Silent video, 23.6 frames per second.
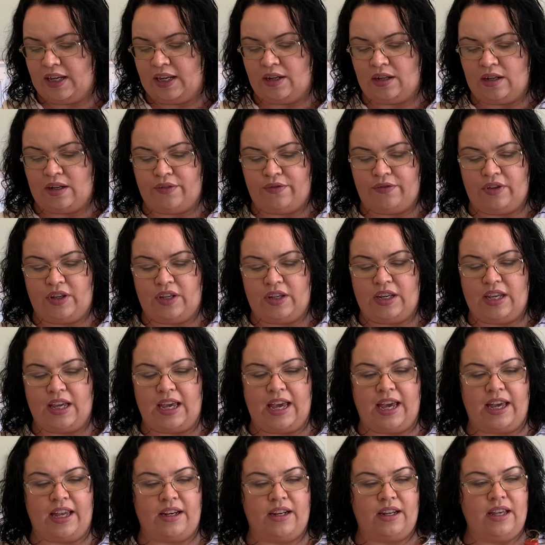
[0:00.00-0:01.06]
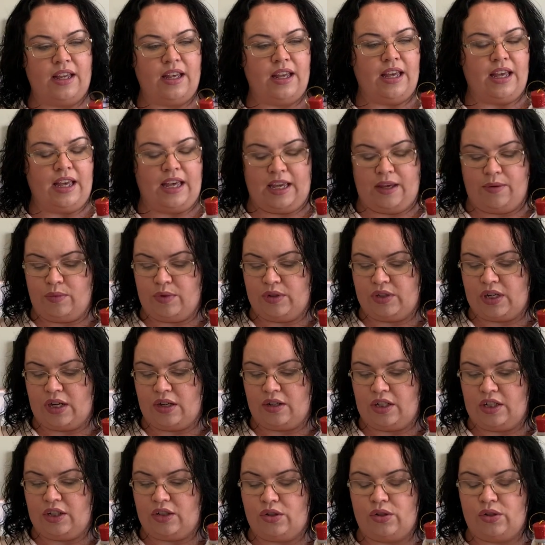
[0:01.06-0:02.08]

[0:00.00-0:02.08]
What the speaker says: in a vignette. He was only